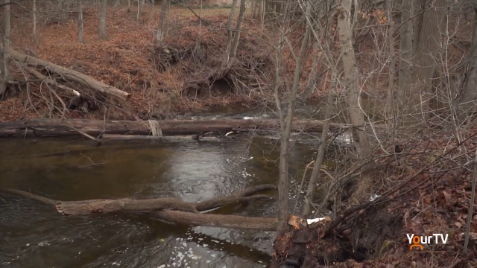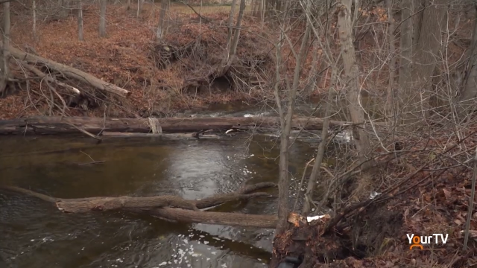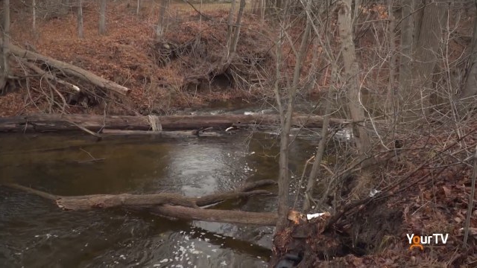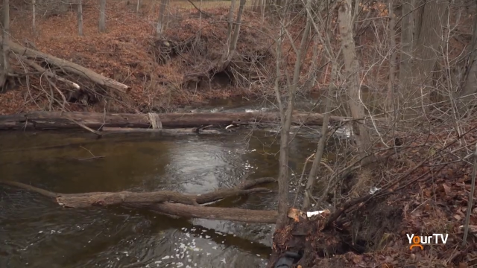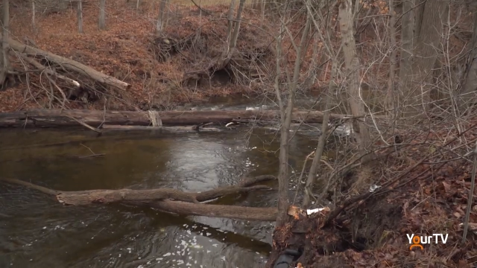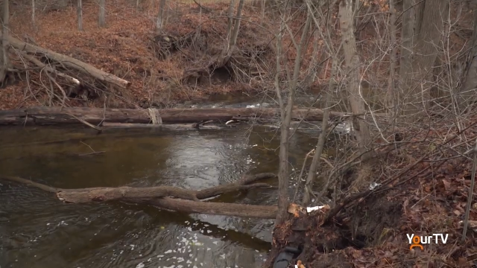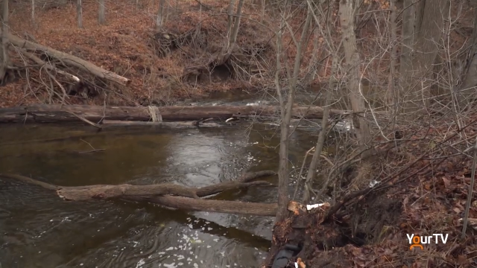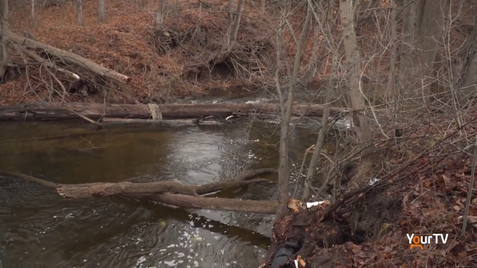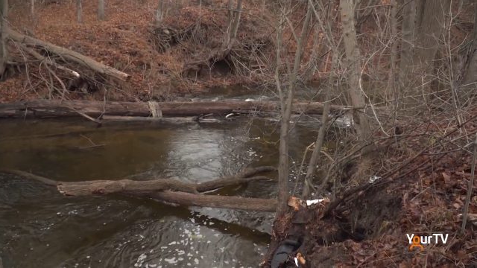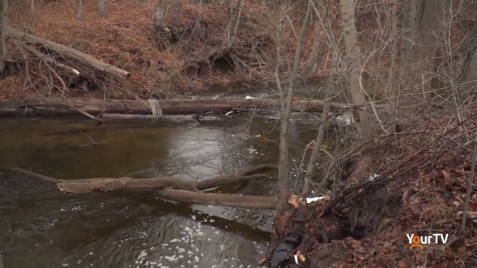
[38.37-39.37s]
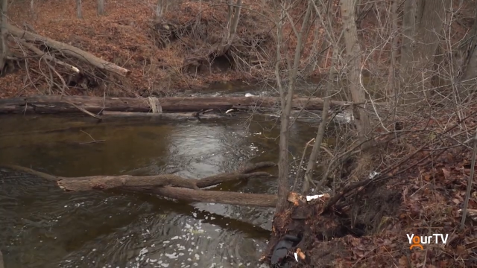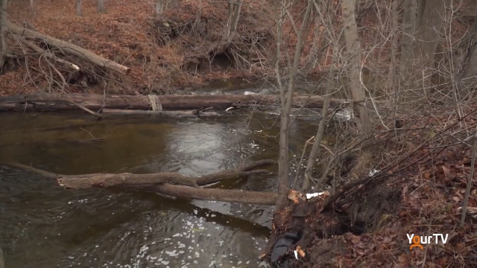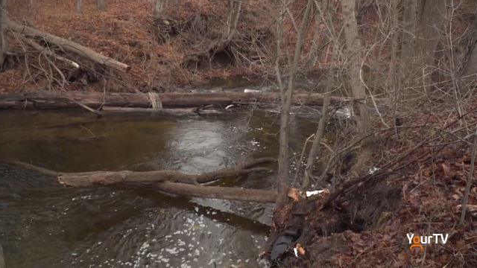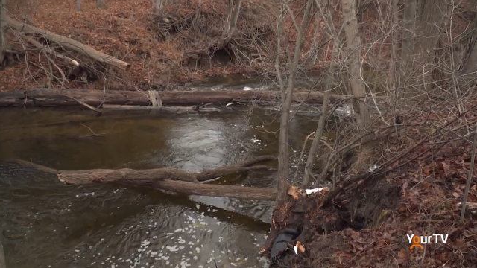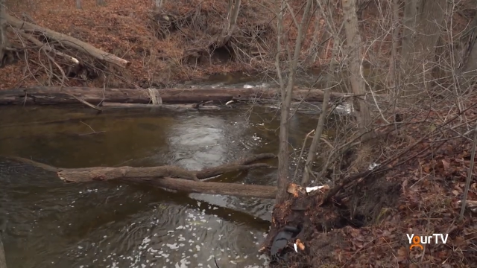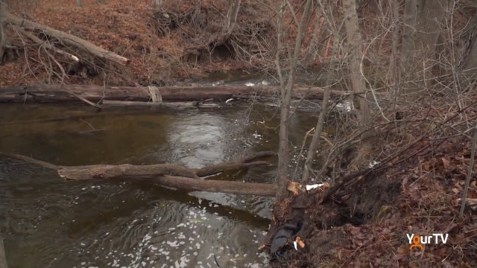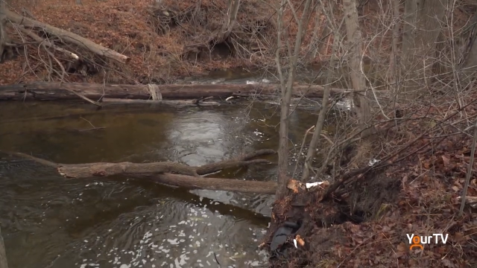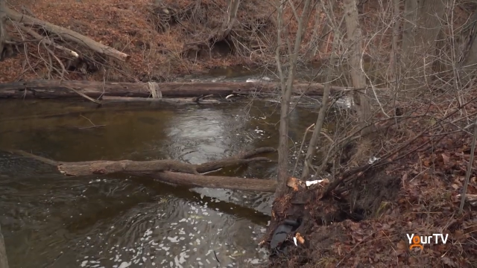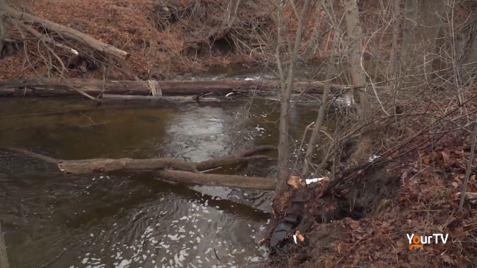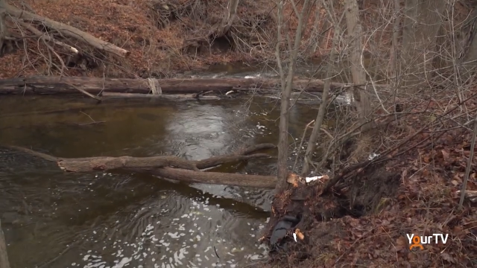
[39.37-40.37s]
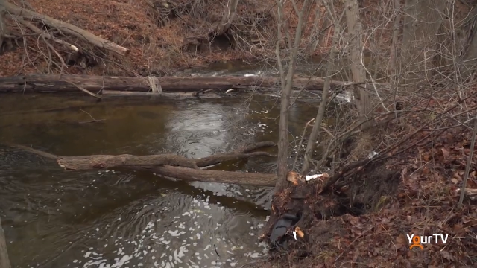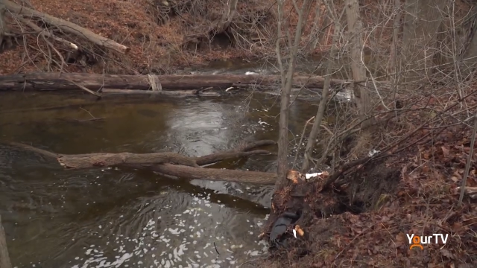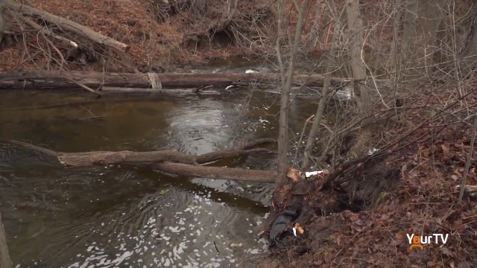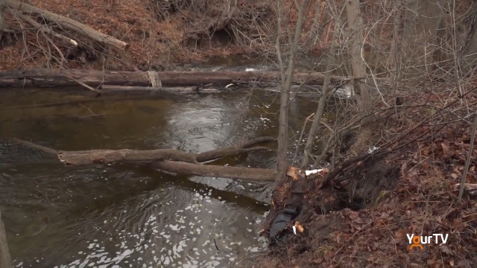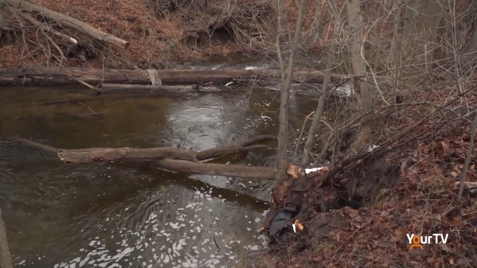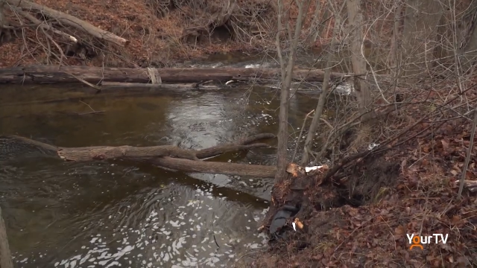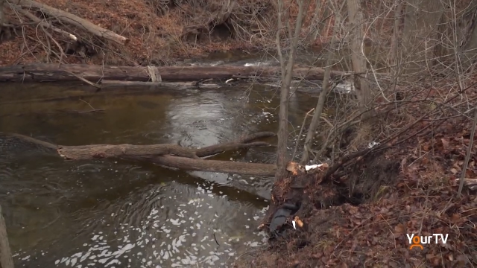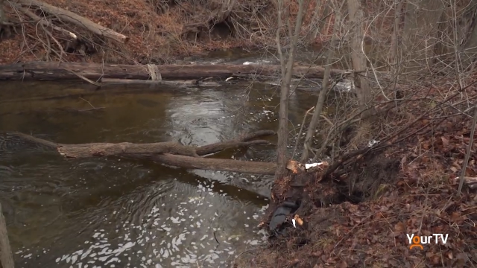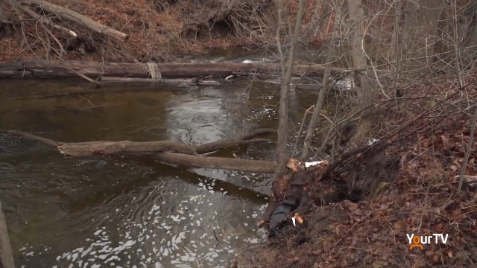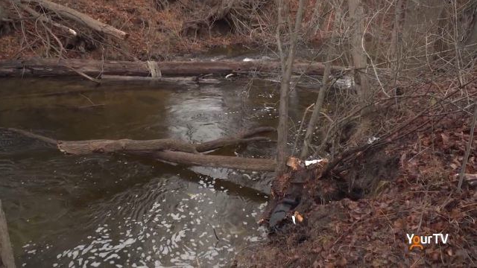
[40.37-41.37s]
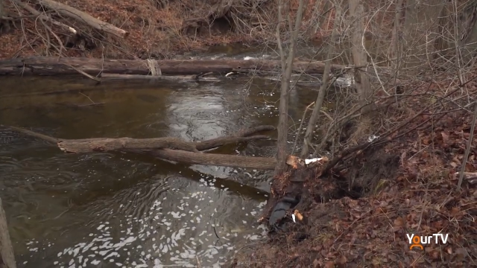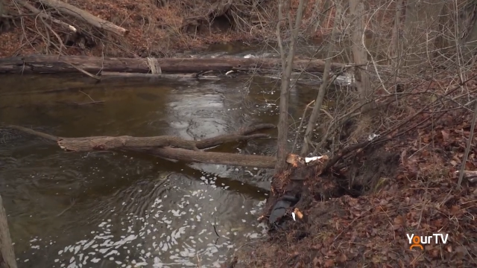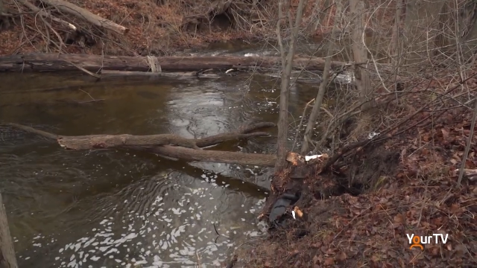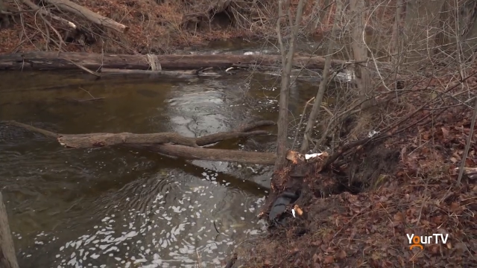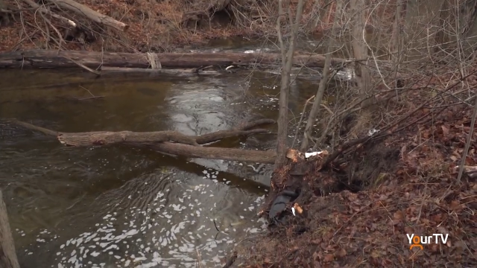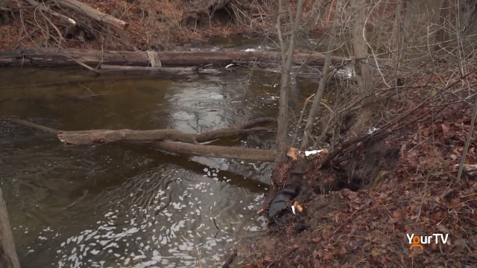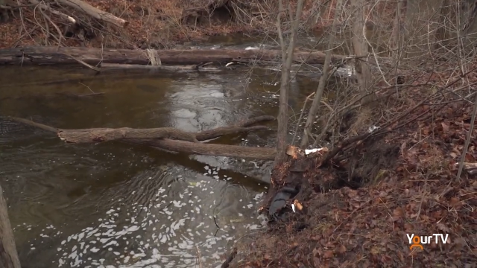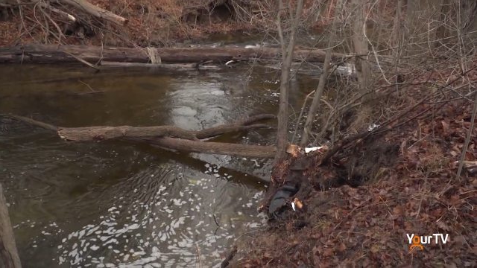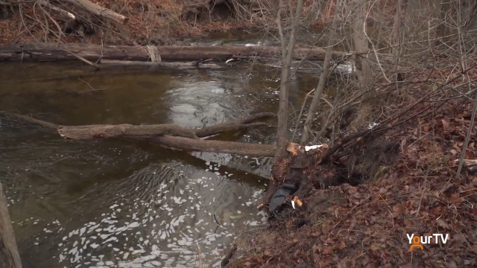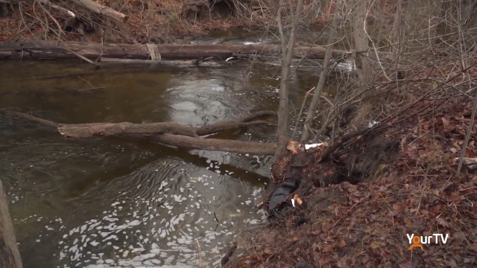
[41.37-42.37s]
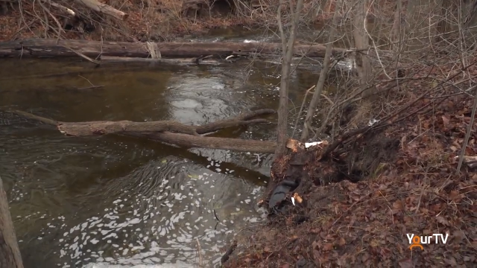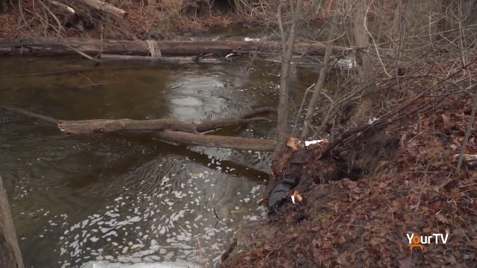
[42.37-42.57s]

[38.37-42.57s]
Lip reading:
No face is visible, so there are no lips to read.